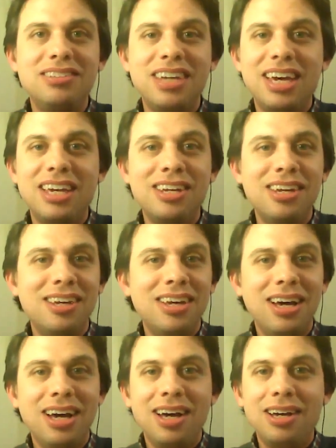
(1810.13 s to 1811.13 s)
said,
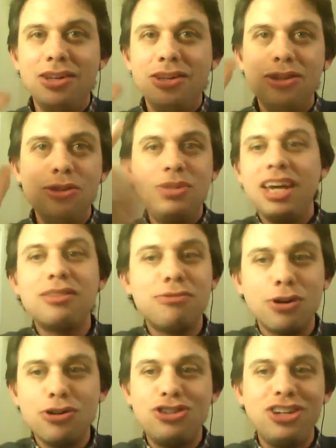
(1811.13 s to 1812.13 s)
uh, you take the
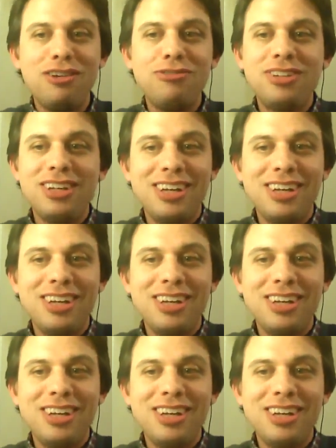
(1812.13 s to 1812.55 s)
first shift,